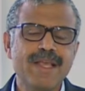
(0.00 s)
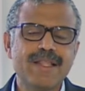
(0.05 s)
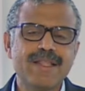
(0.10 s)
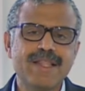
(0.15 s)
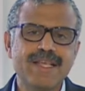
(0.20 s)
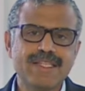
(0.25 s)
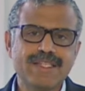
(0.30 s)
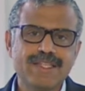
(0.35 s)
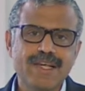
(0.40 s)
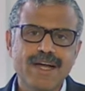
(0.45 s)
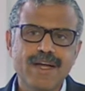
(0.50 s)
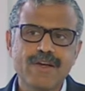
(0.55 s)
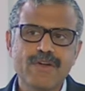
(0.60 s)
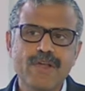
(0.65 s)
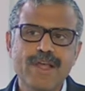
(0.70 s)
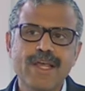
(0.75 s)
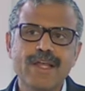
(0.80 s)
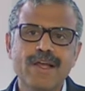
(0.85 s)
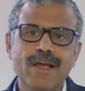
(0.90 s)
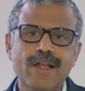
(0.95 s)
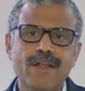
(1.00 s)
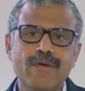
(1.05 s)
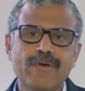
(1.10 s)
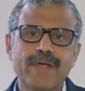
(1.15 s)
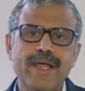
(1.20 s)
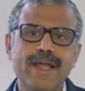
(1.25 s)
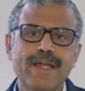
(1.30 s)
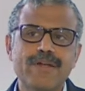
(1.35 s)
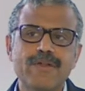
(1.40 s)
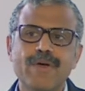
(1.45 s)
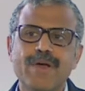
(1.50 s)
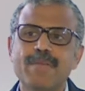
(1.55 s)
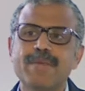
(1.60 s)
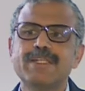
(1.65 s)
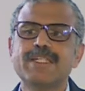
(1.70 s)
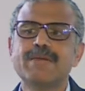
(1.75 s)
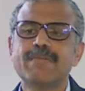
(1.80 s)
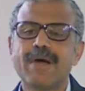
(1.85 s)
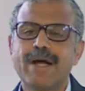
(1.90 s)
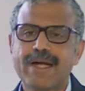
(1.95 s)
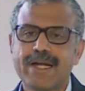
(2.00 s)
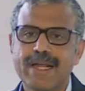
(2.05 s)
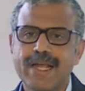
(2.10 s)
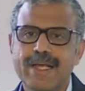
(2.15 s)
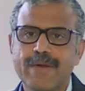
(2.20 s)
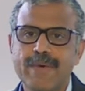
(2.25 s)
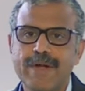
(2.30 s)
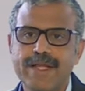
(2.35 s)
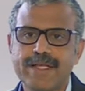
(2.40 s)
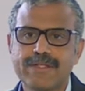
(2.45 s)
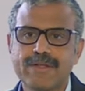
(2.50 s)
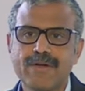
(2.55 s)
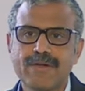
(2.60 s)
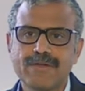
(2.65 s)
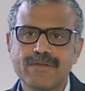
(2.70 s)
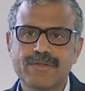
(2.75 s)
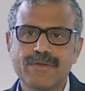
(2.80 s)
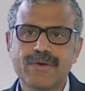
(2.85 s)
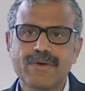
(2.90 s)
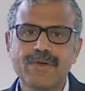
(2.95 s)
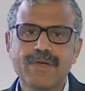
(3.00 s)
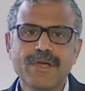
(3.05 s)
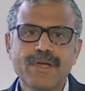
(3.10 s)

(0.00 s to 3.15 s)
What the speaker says: they started to allocate to emerging market equities also.